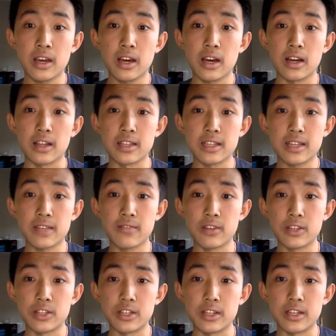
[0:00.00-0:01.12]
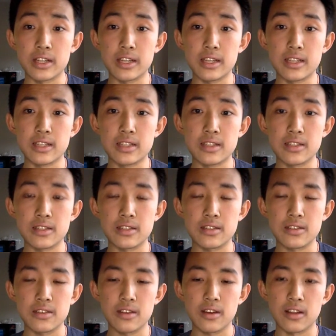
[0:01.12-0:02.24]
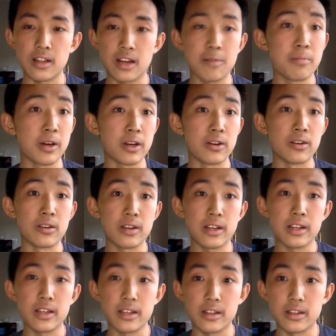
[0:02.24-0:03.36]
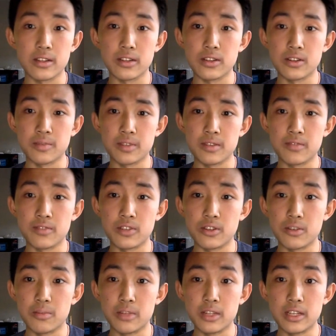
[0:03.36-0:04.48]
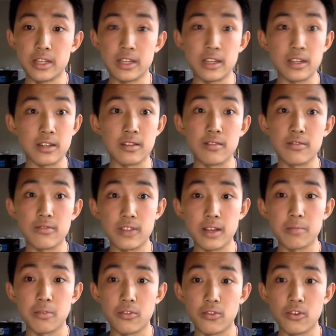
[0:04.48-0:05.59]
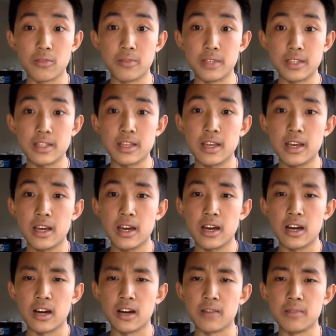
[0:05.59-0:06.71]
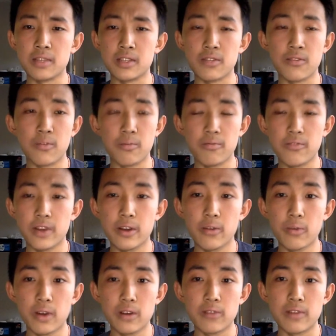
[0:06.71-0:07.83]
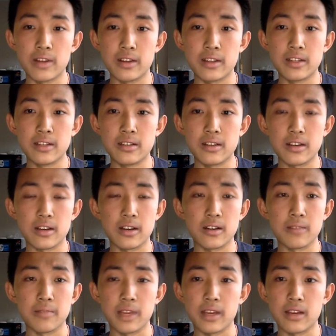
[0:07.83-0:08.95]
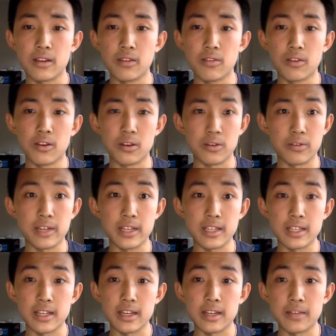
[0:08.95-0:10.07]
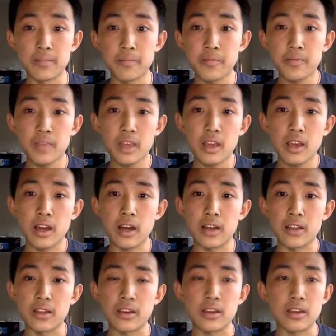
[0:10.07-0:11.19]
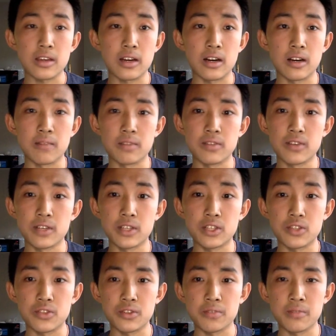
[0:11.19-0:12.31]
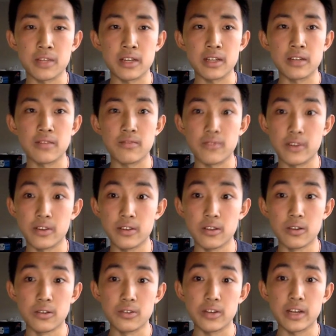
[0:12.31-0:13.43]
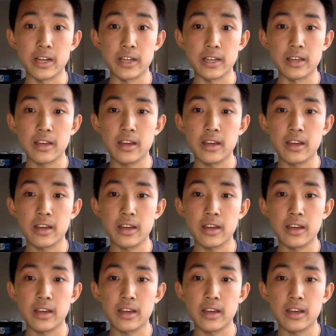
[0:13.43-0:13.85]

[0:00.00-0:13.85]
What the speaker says: the second version, is a lot better in terms of durability and flight performance. It's a very well-rounded and overall great design. I think it's very streamlined, very low drag,